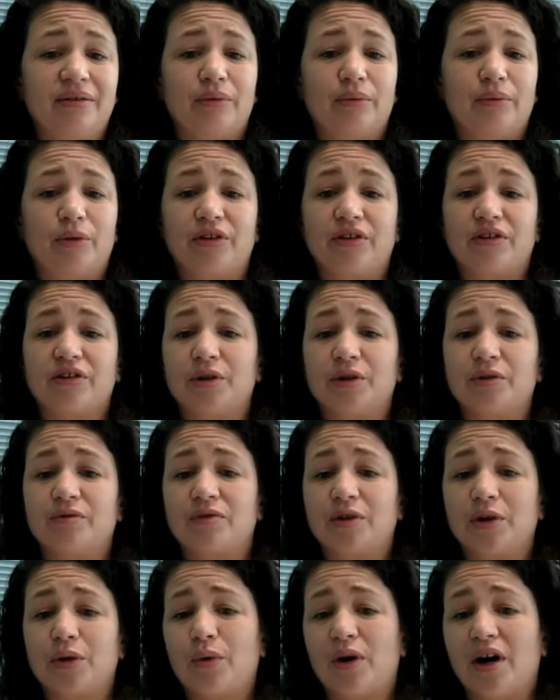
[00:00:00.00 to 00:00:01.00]
what the
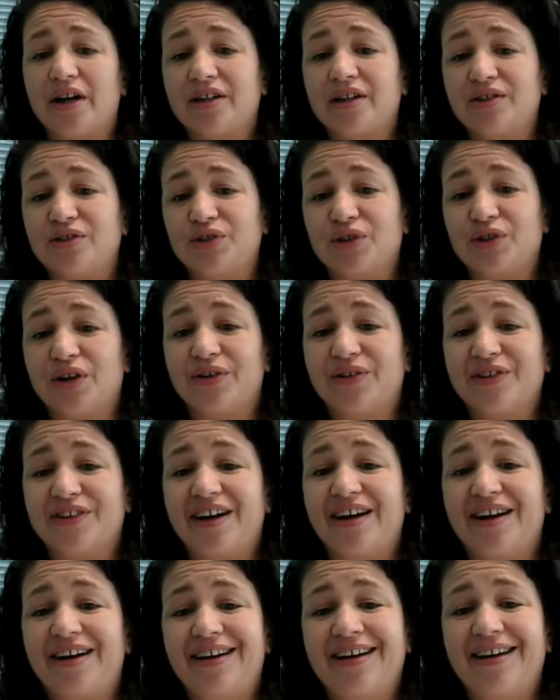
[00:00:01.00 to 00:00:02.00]
required controls
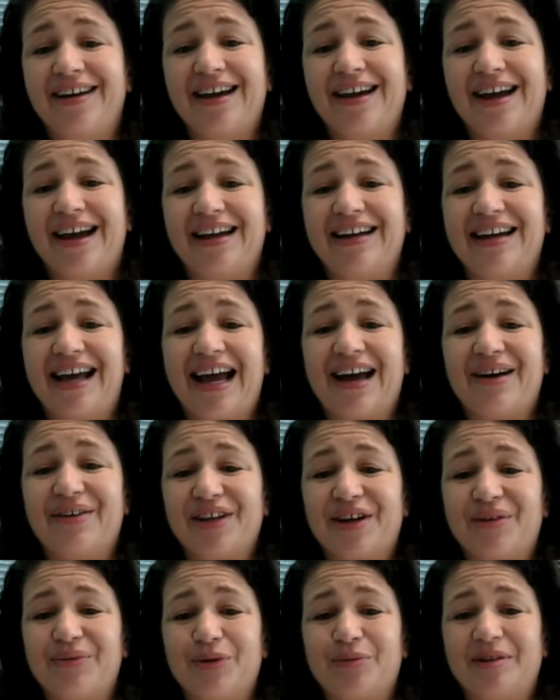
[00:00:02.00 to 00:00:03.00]
are, and how
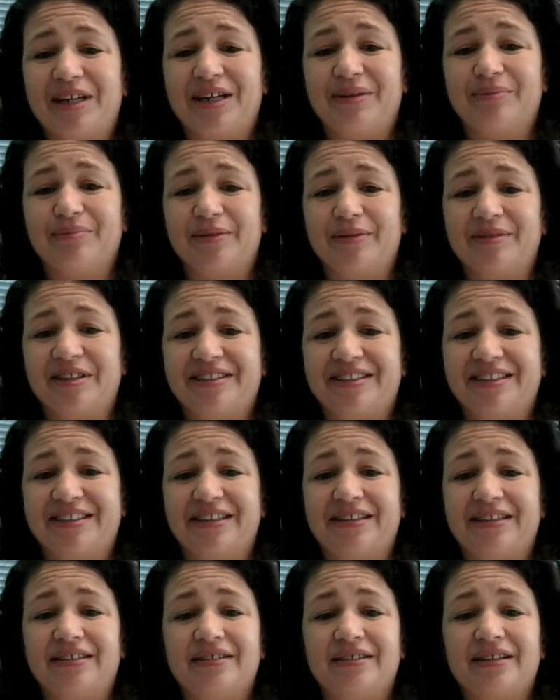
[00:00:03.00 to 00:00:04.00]
they will be
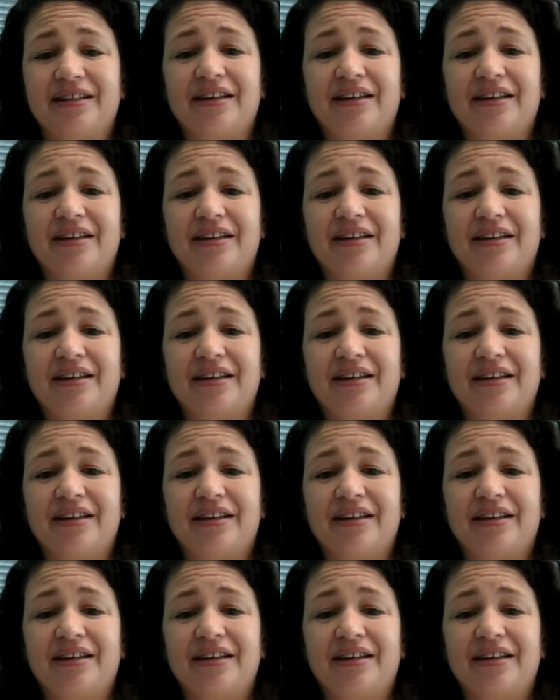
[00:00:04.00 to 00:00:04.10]
implemented.